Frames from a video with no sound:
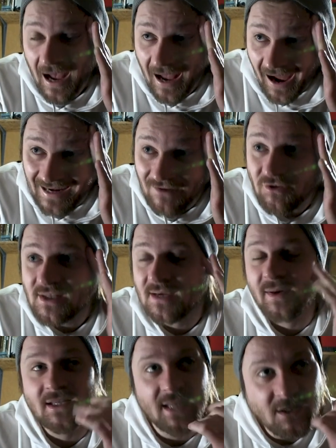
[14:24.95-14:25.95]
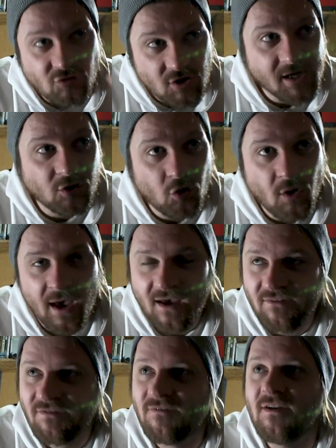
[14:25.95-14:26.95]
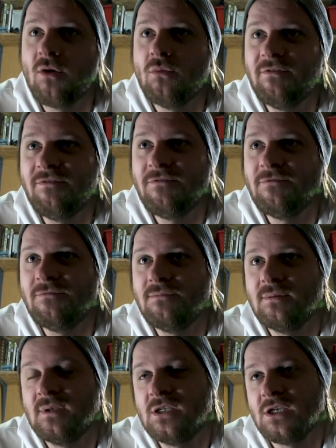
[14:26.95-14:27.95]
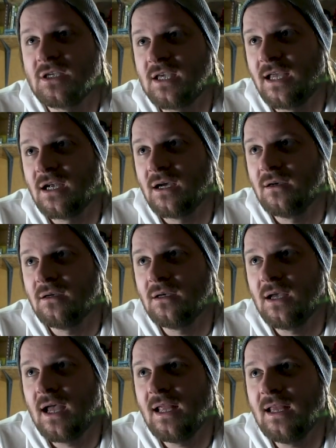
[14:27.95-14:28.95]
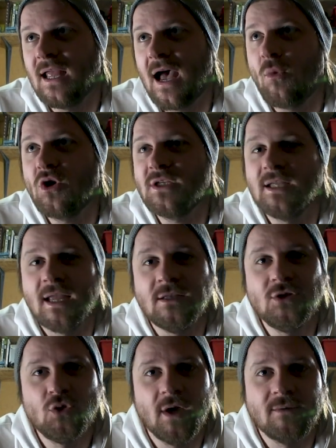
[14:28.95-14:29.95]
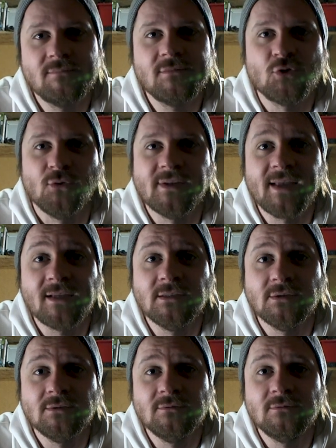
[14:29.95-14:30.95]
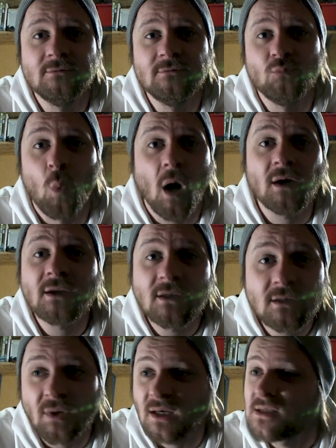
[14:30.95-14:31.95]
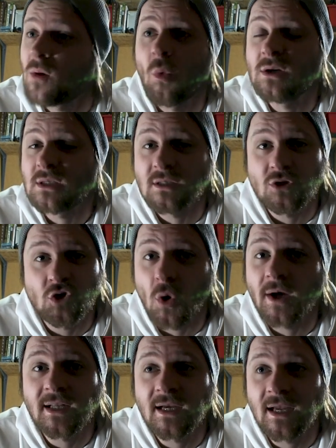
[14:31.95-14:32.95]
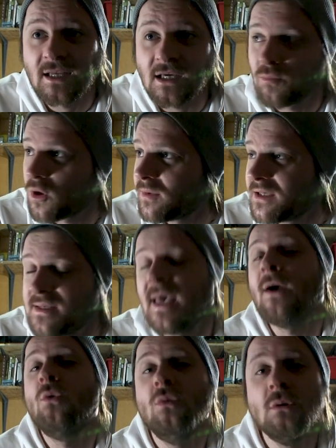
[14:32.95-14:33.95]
And every time I did try and do it, it felt just kind of, I wasn't into it, so it didn't work because I wasn't enjoying it, and you could probably tell.